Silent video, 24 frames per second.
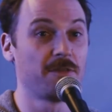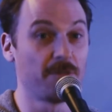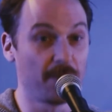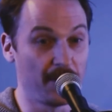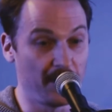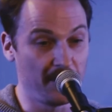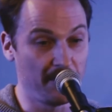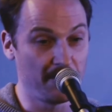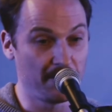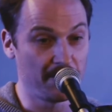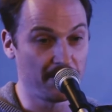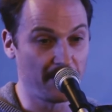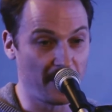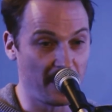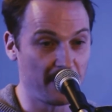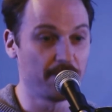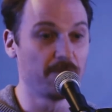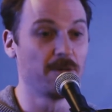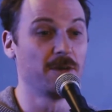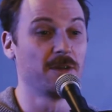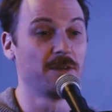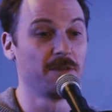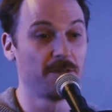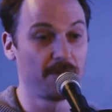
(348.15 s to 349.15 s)
3
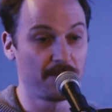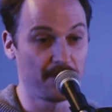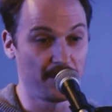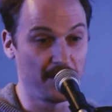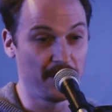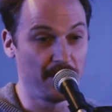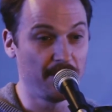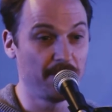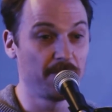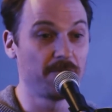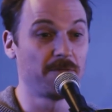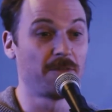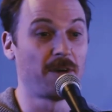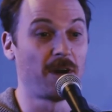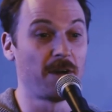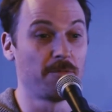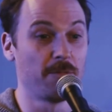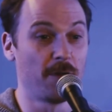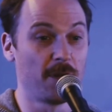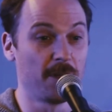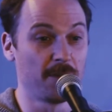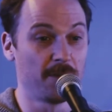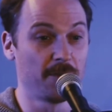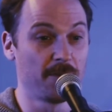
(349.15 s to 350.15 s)
5 1 3
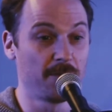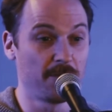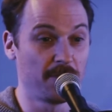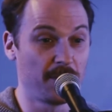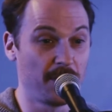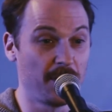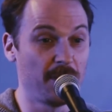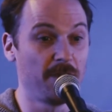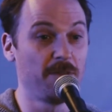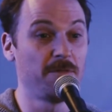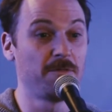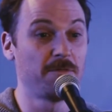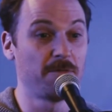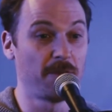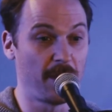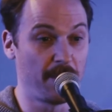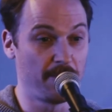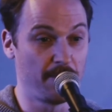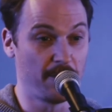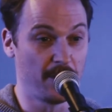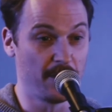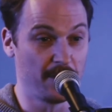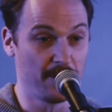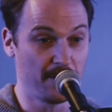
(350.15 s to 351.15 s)
5 1 3
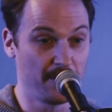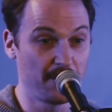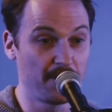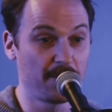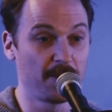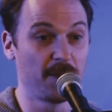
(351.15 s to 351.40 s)
5 1